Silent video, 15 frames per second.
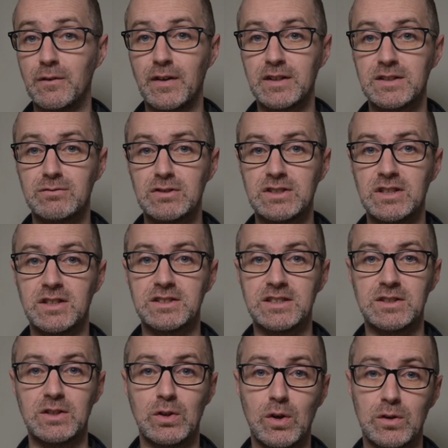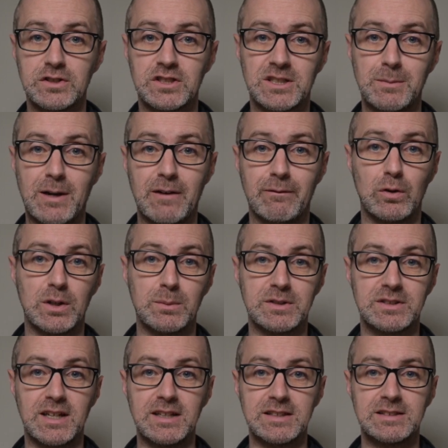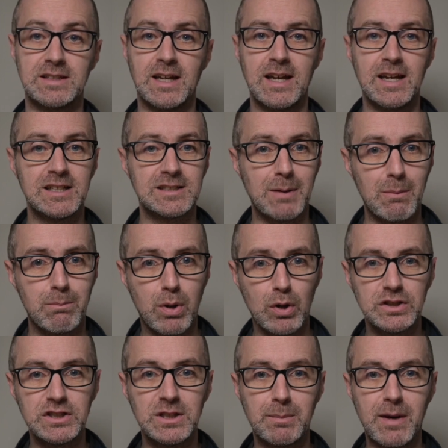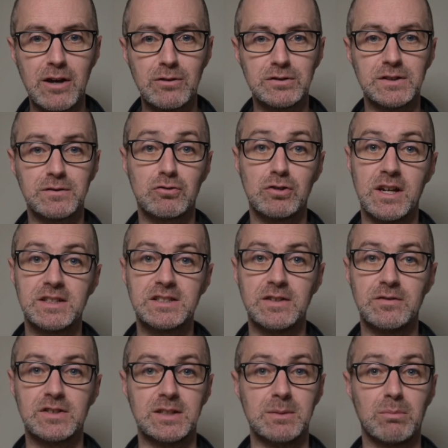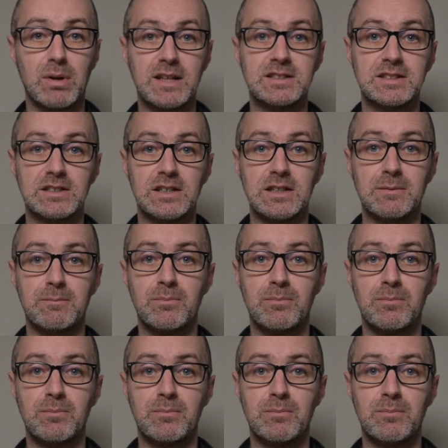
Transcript: effective research is not just about avoiding mistakes. It's about pushing the boundaries of creativity in plate design.